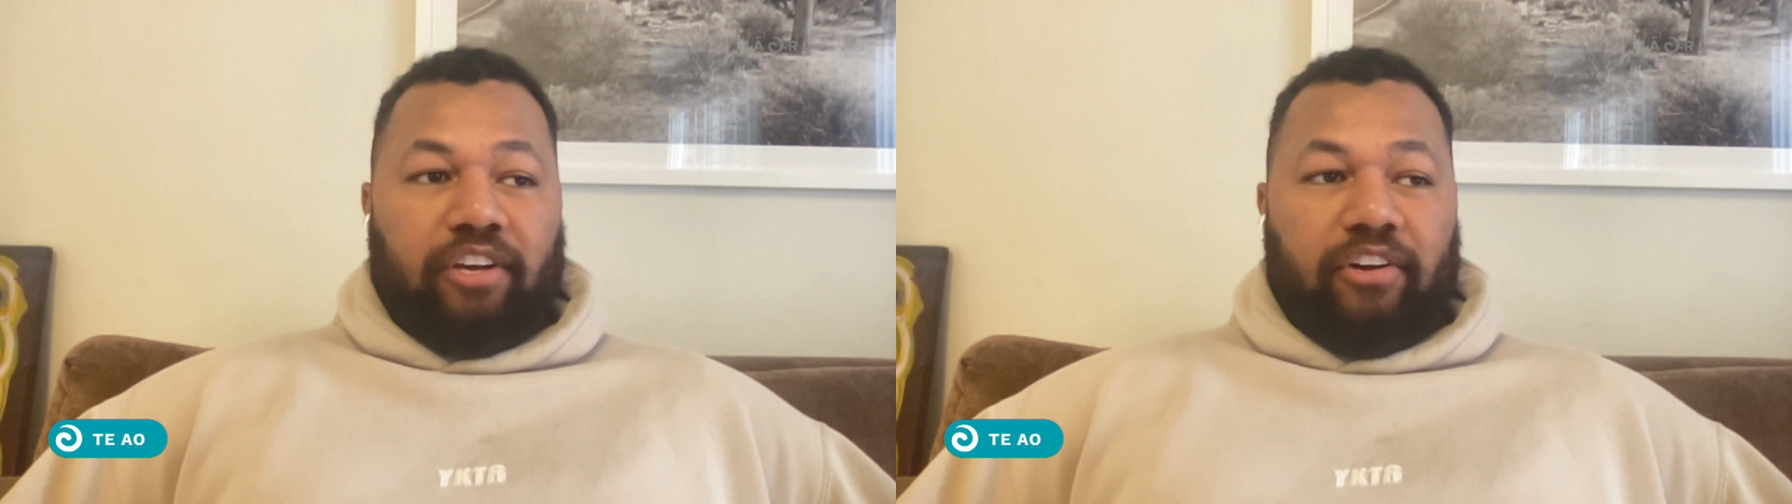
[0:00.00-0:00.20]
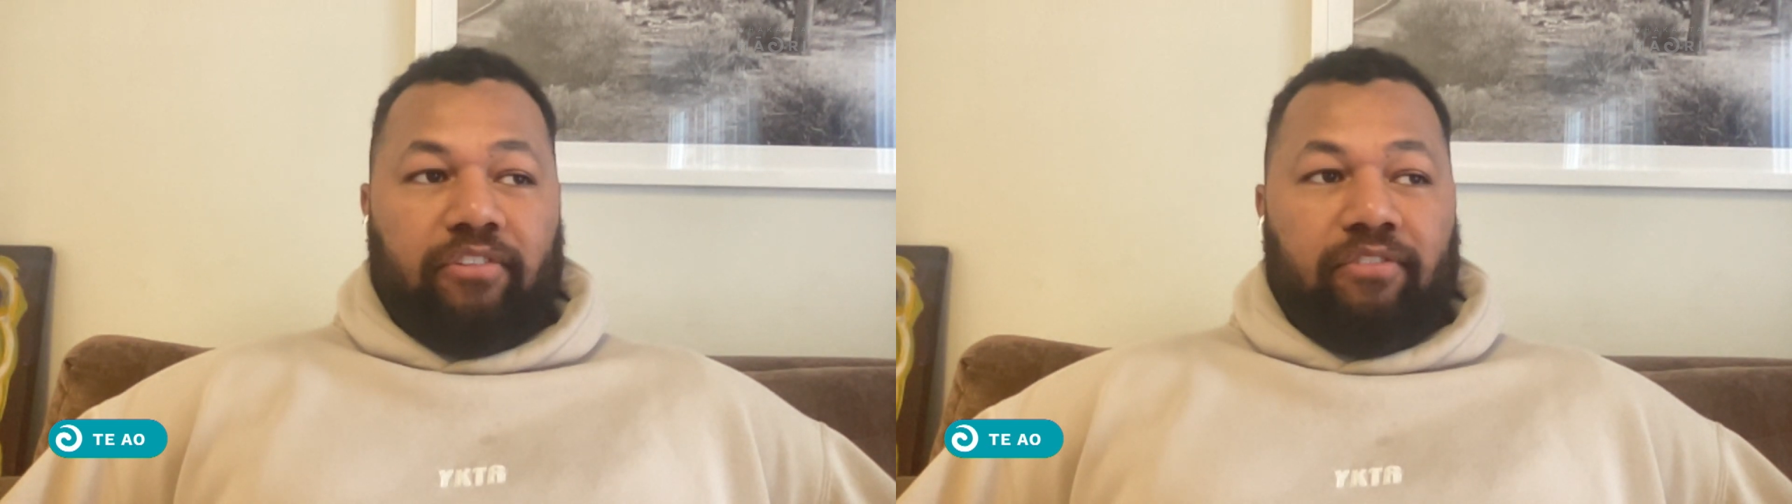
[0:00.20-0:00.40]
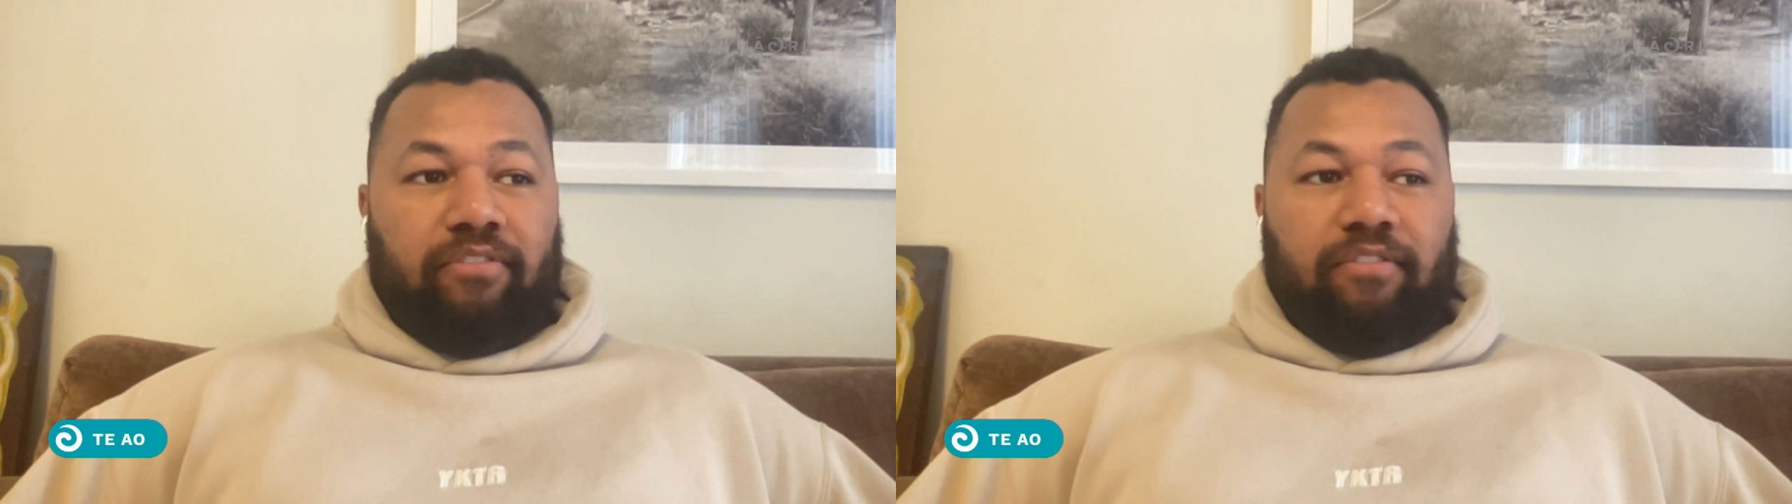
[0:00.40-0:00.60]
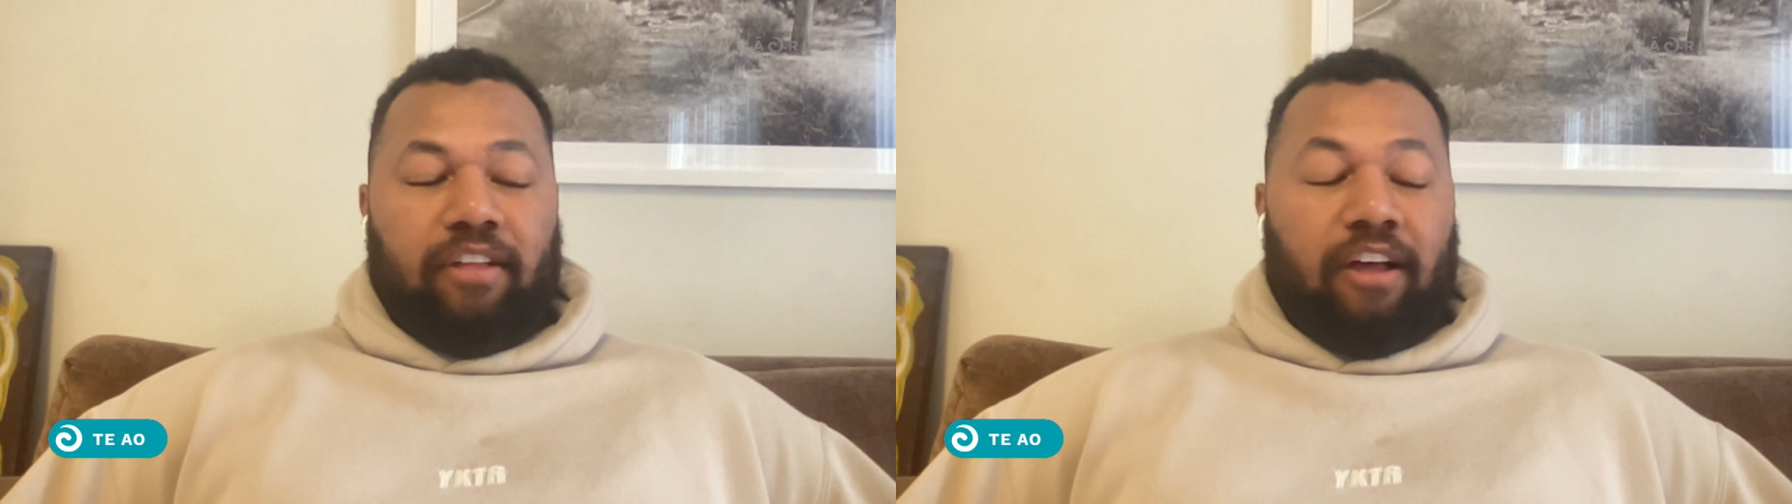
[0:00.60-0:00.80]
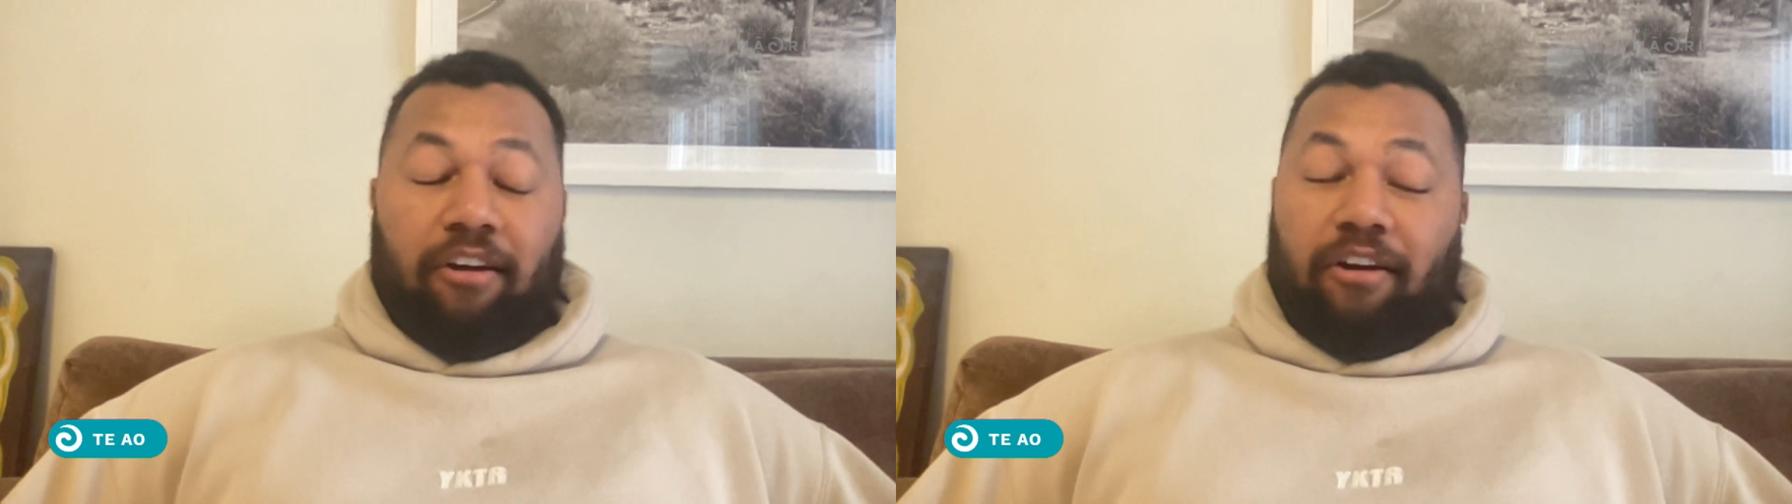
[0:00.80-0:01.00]
So,
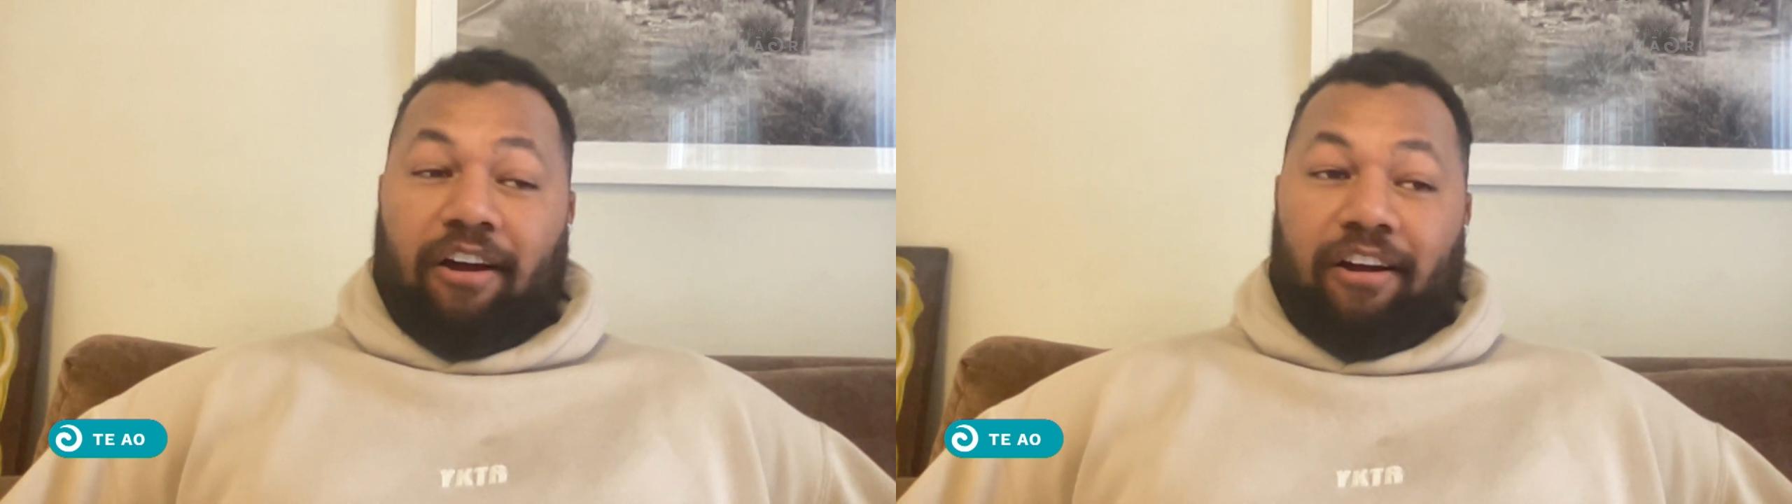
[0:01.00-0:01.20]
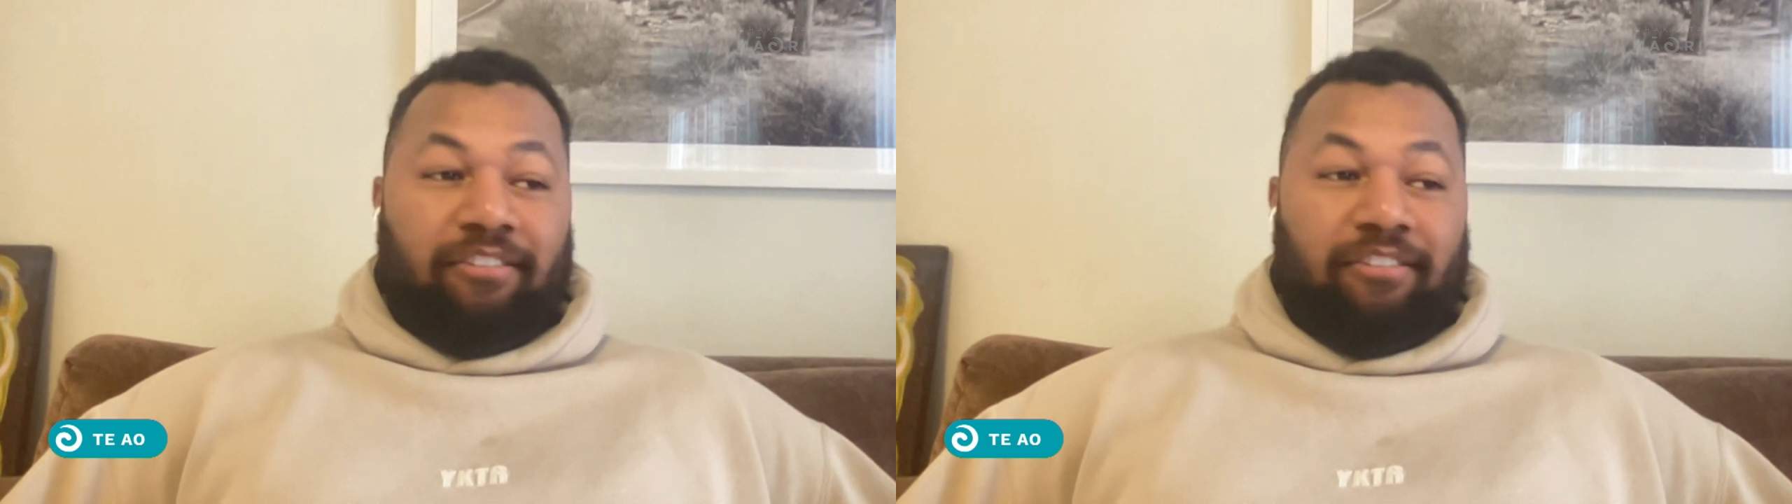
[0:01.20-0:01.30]
I'll,